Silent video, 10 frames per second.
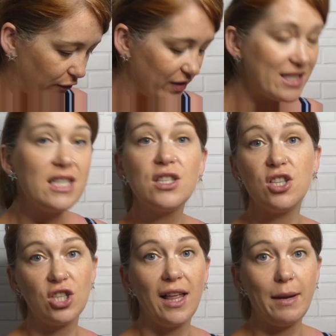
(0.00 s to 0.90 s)
this is the
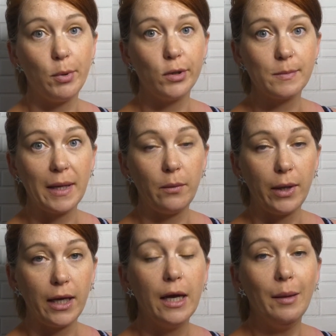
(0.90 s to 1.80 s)
July box by the
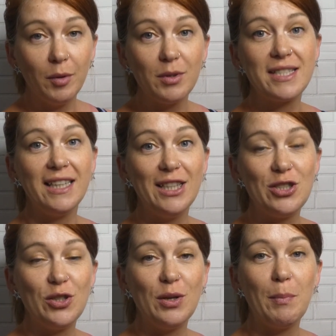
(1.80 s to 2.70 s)
way, but we're still in
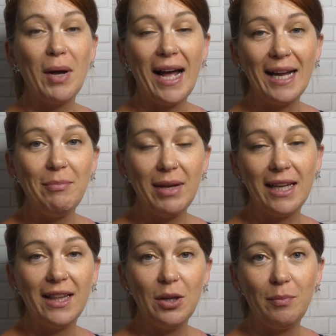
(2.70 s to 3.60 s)
June, but I pay
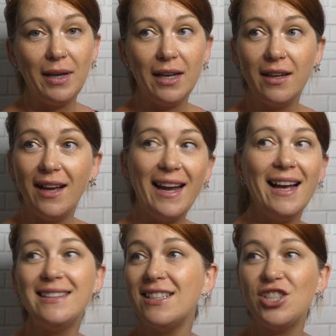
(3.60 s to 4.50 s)
a little bit. I
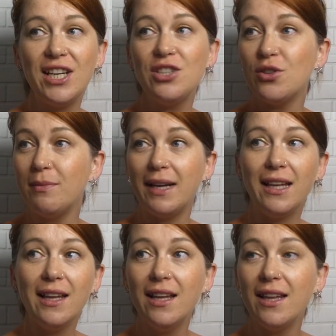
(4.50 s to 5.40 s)
had to change all
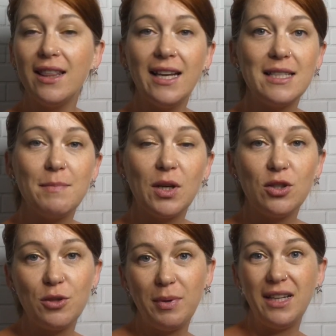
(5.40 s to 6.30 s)
my things
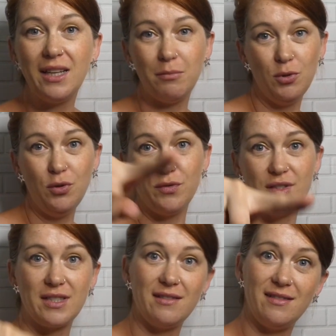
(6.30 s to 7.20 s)
because your period
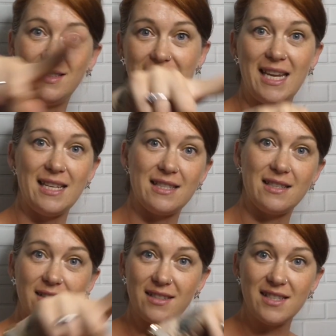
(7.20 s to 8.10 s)
moves
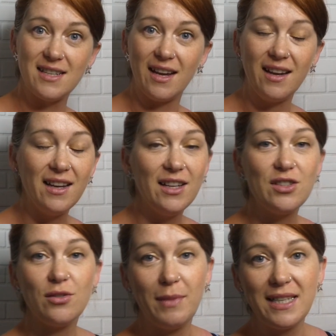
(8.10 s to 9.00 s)
days, doesn't it?
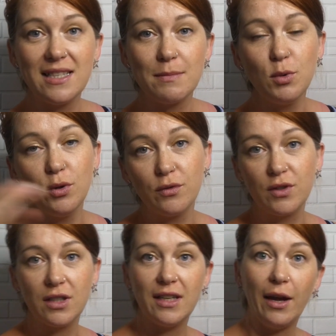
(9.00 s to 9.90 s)
So mine's has
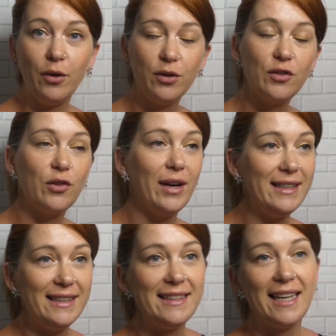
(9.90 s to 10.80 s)
moved now, so I
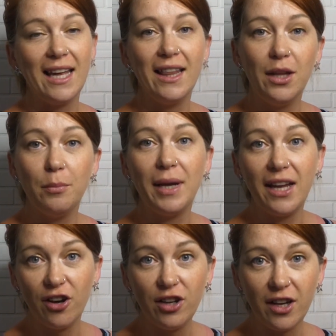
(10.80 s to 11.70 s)
need to get a little bit
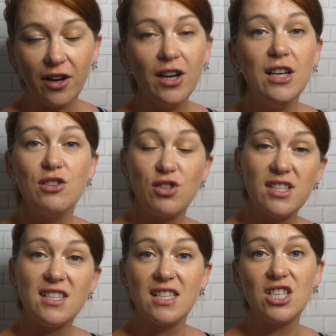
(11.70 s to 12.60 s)
earlier. So
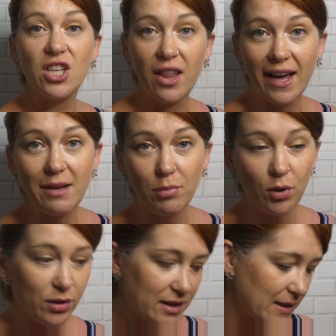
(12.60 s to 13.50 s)
this is the July
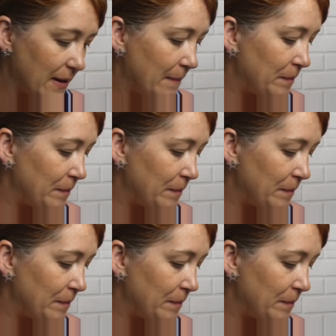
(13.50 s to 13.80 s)
box